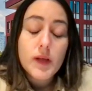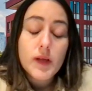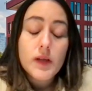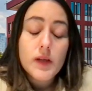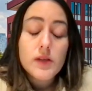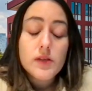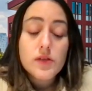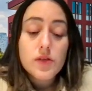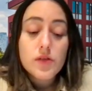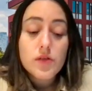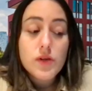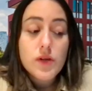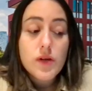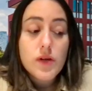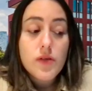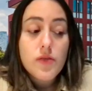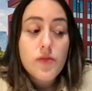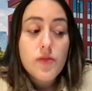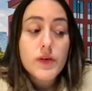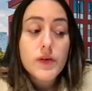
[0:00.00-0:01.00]
So
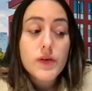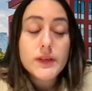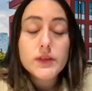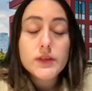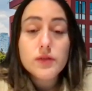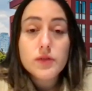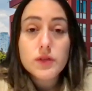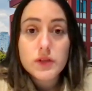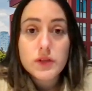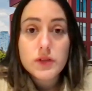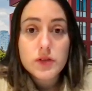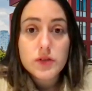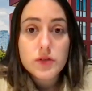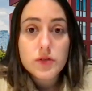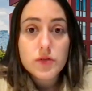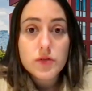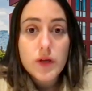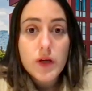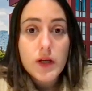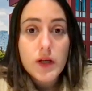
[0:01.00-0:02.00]
the first question
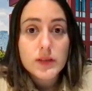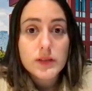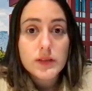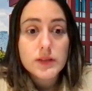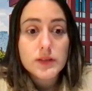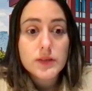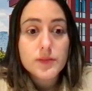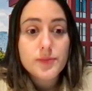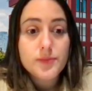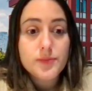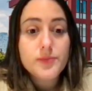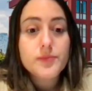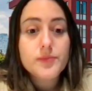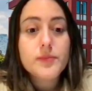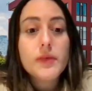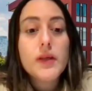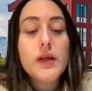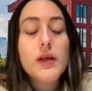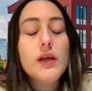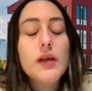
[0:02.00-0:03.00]
to ask,
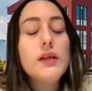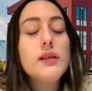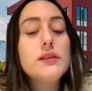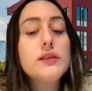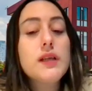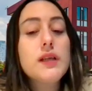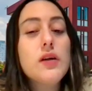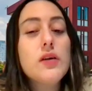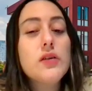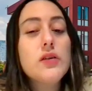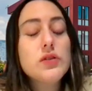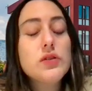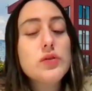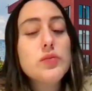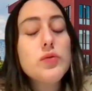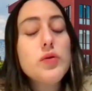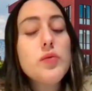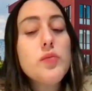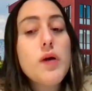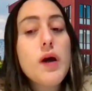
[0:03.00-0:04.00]
is the
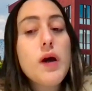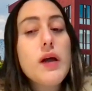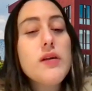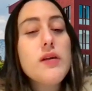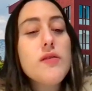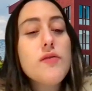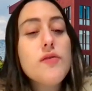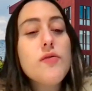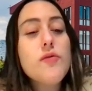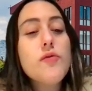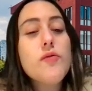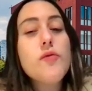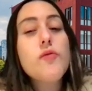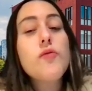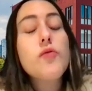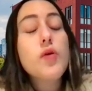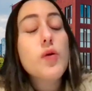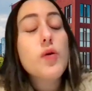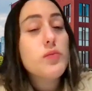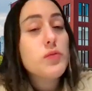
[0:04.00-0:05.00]
consumer buying
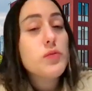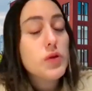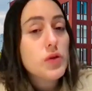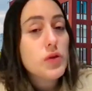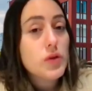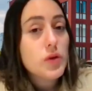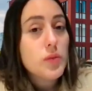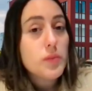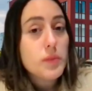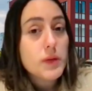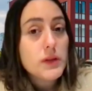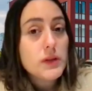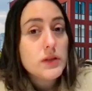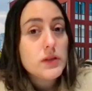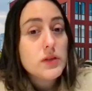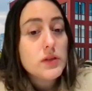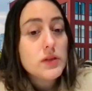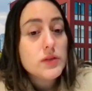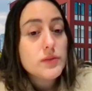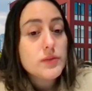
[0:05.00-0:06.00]
from your
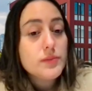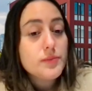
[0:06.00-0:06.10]
competitor?